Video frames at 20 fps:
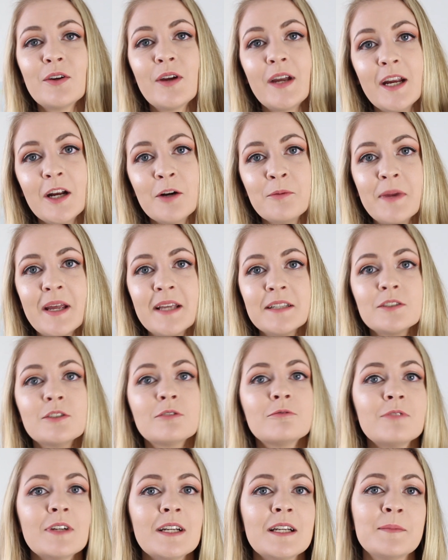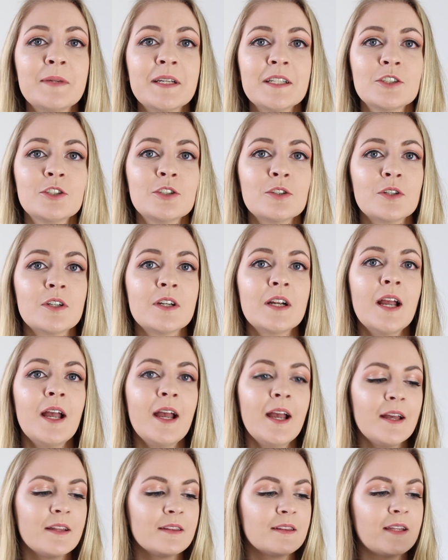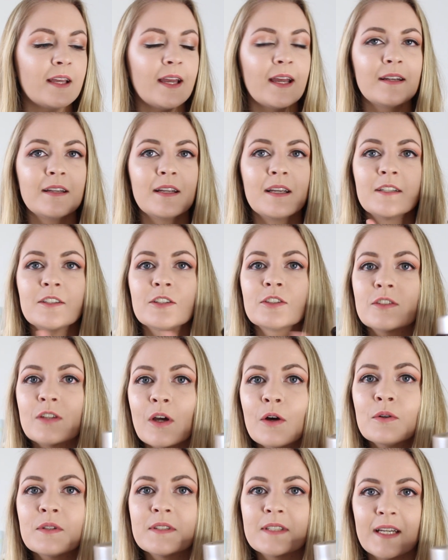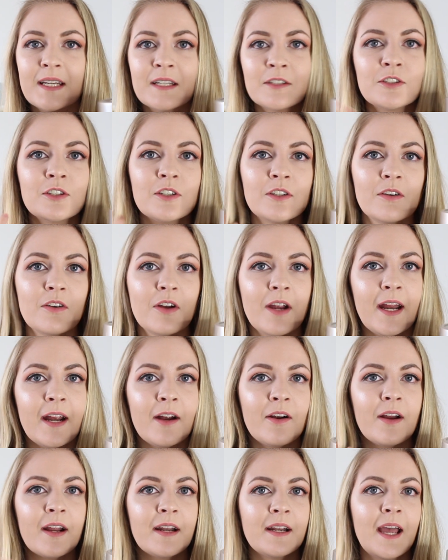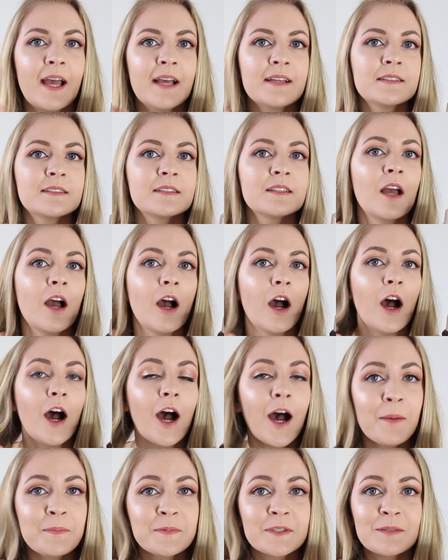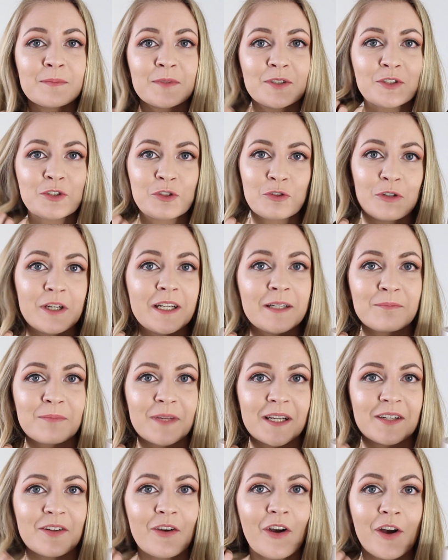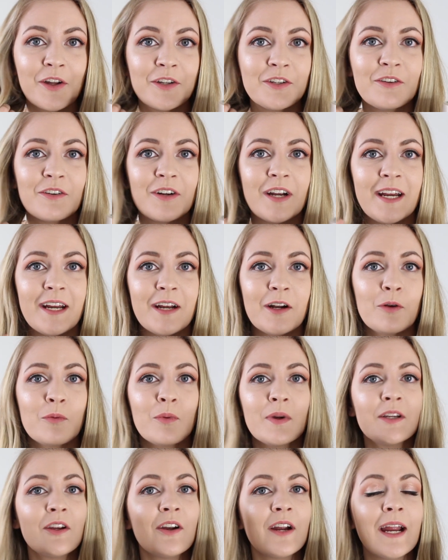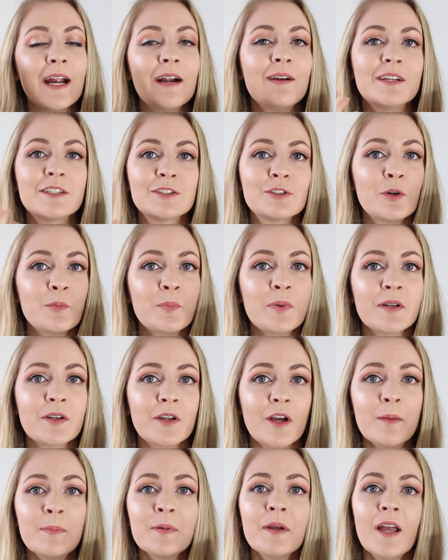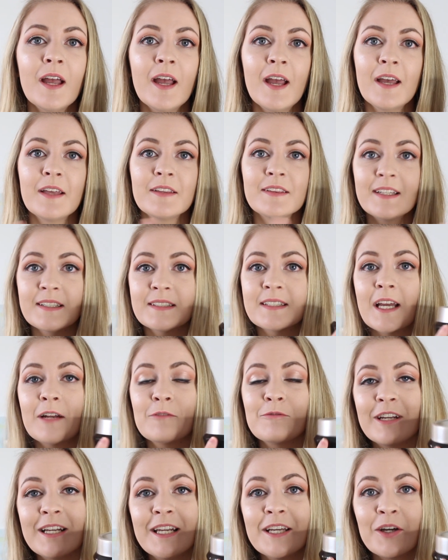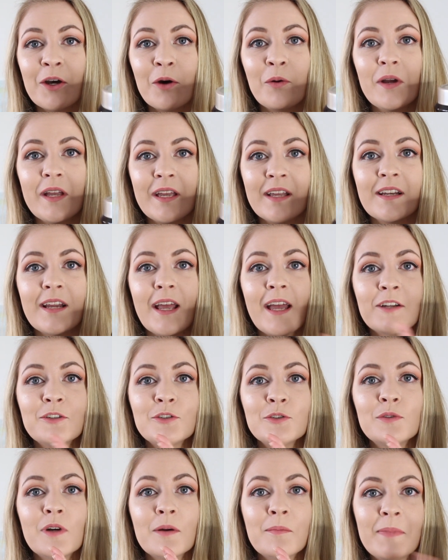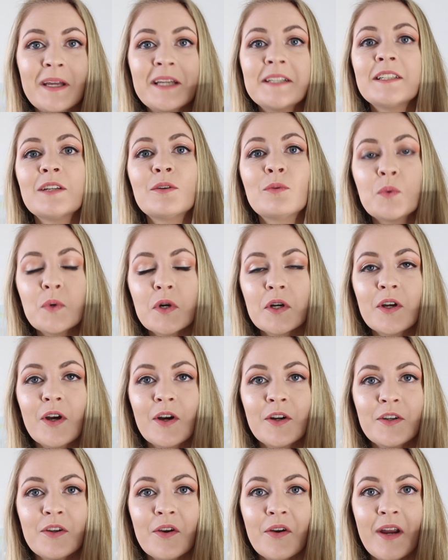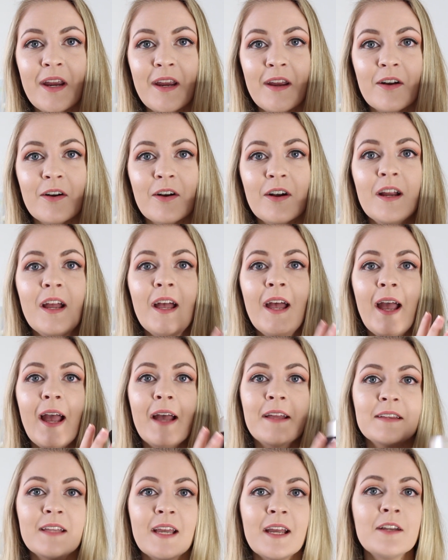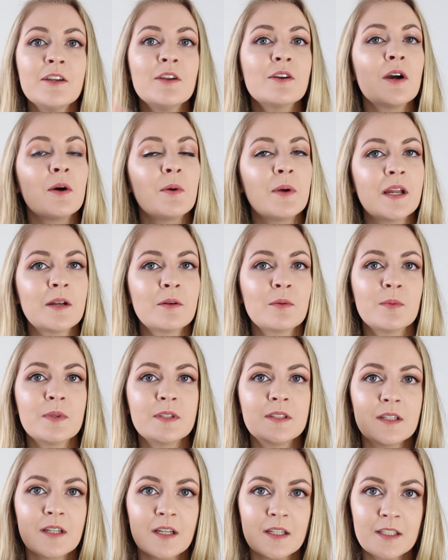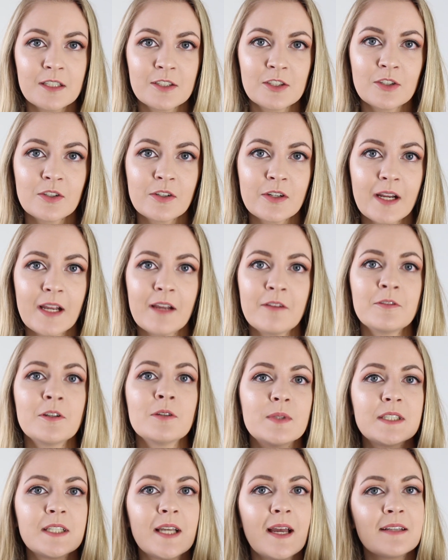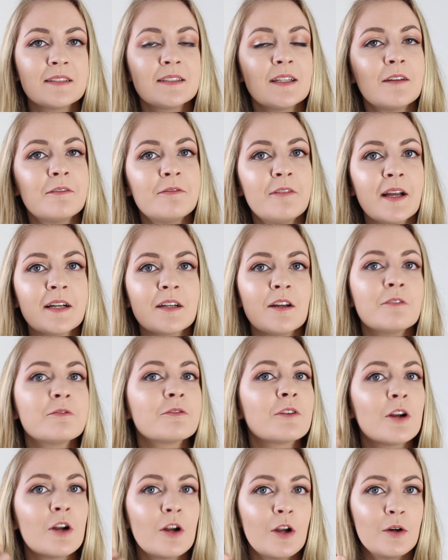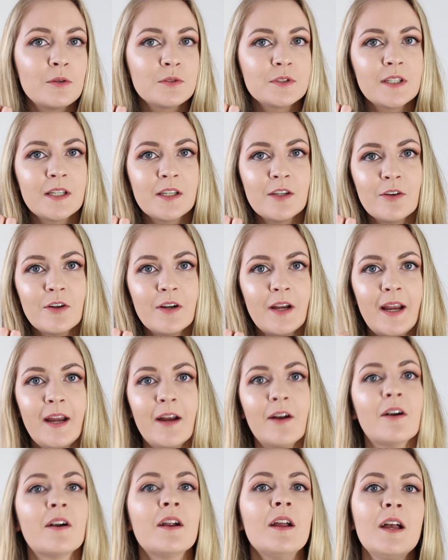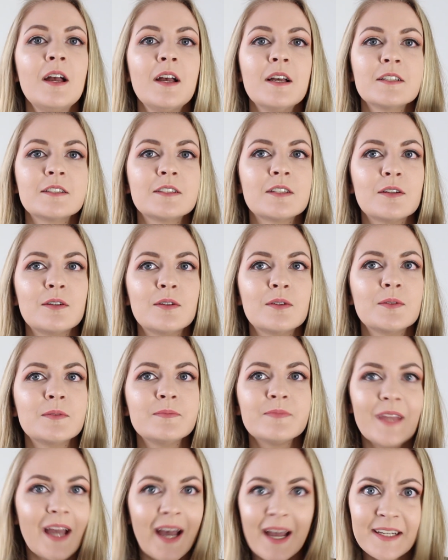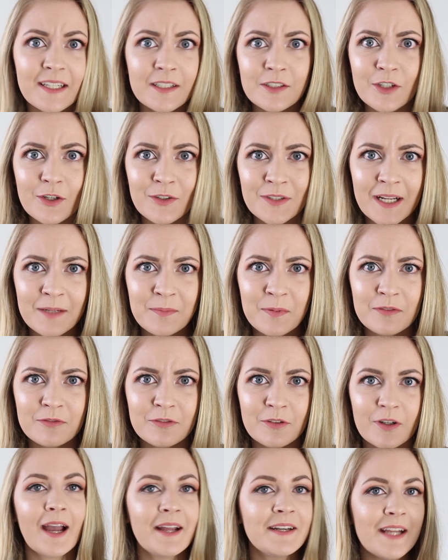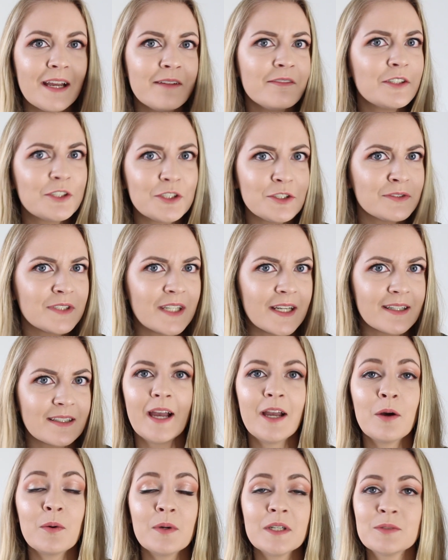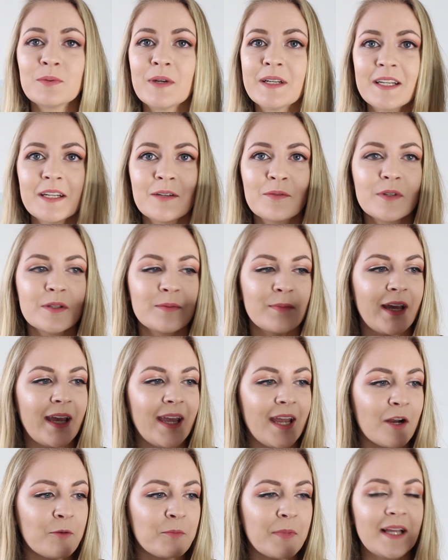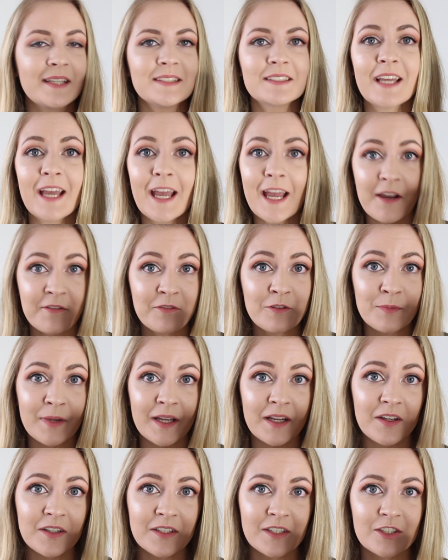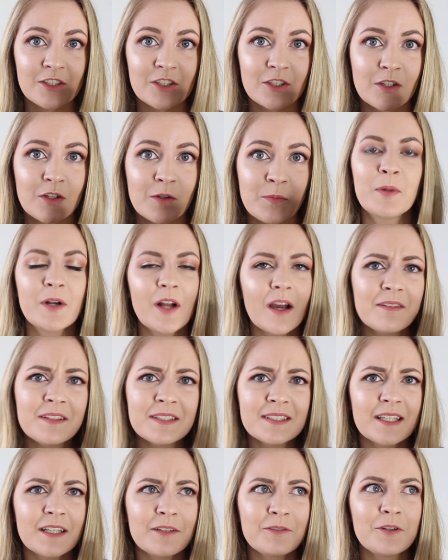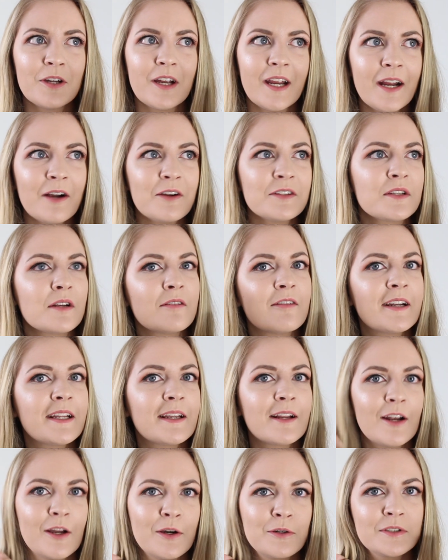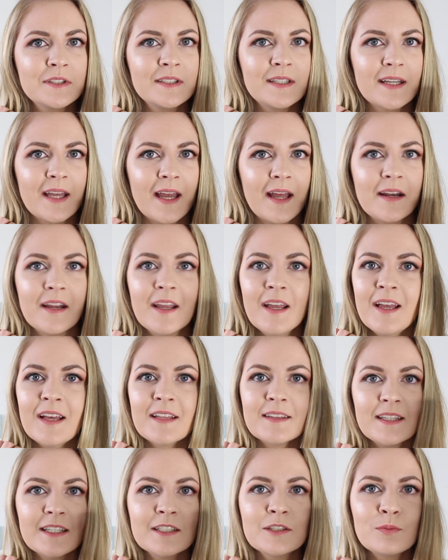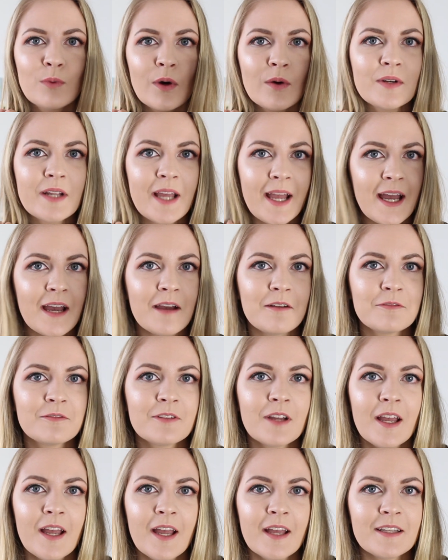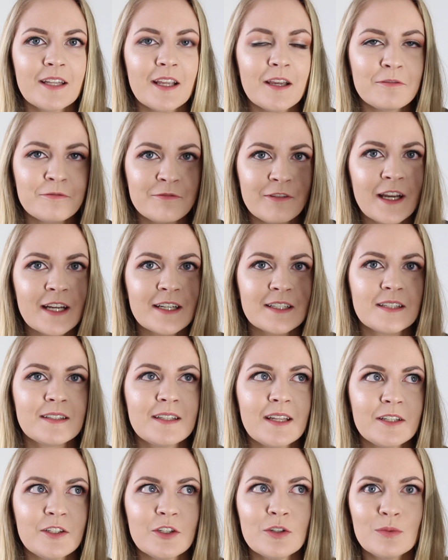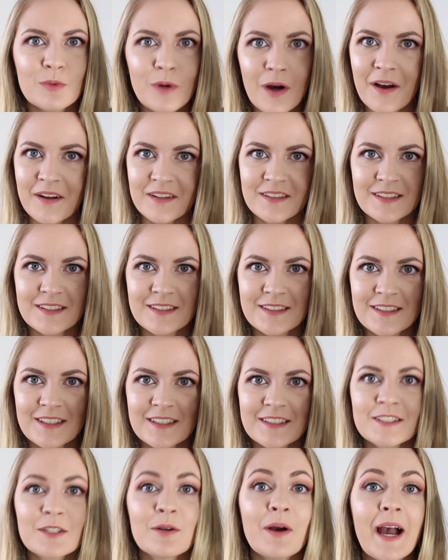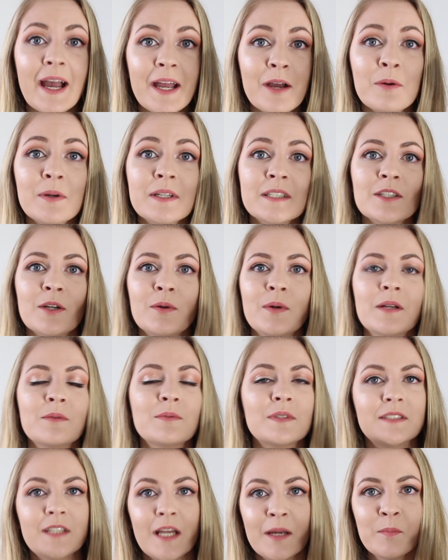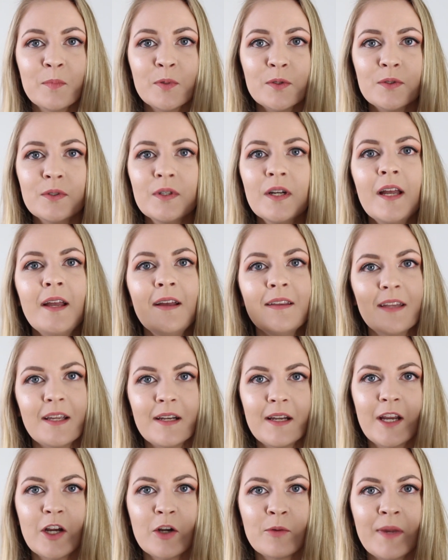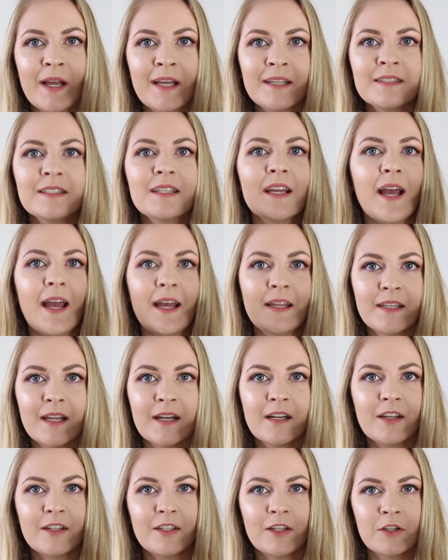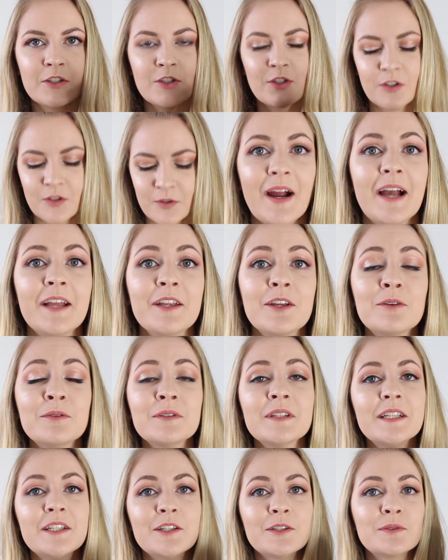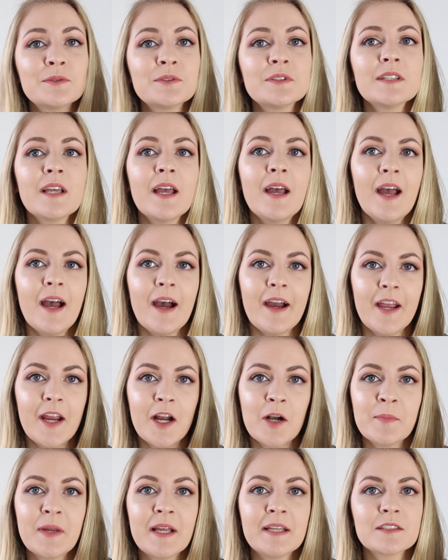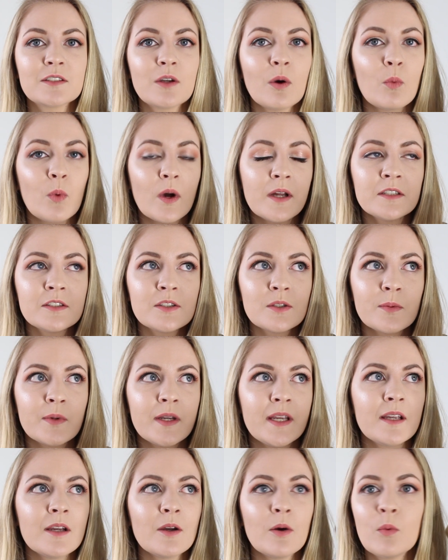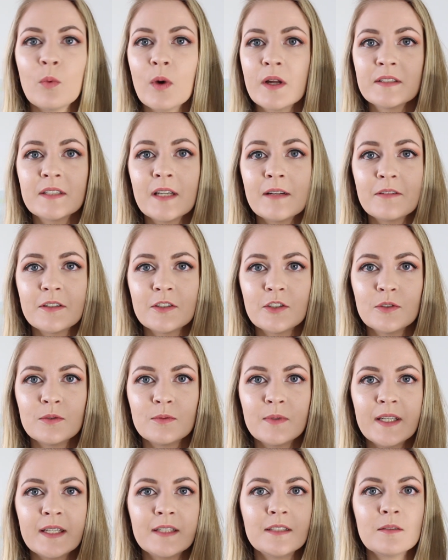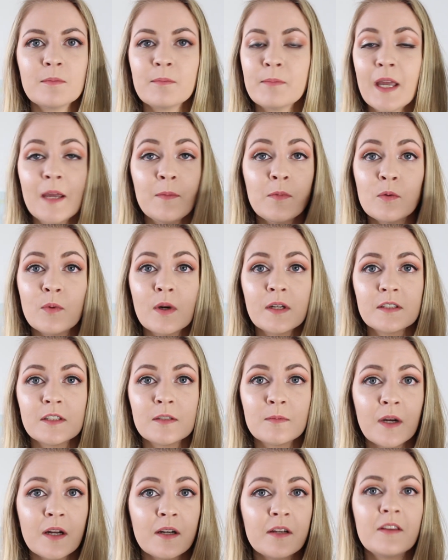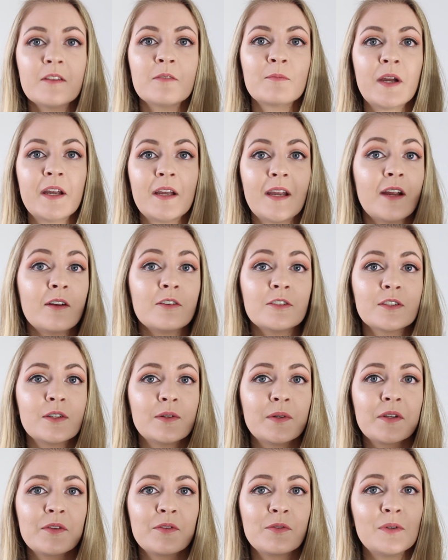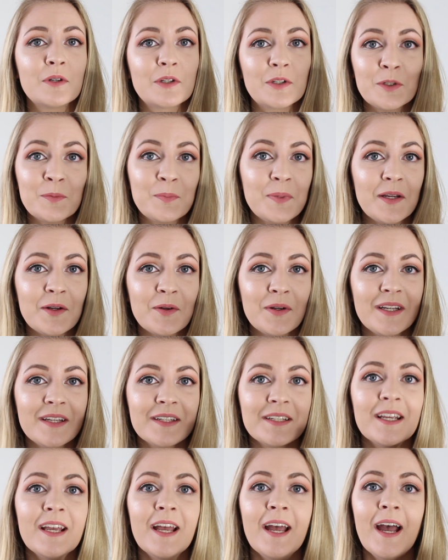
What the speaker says: your hair mask to really make sure that it soaks into your hair and has optimal treatment on your hair. When your hair is opened up, this can really go in and do amazing work on your hair. And then you go in with the conditioner after, which has the effect of closing your hair. So I didn't know that before. I never knew that. I always went in with my hair mask after my conditioner. But obviously if your hair is already closed again, this won't have the effect that you want. So I always go in with shampoo, then hair mask, and then conditioner. I only use a hair mask once a week, once every 2 weeks, maybe once a month if my hair is going through a good period.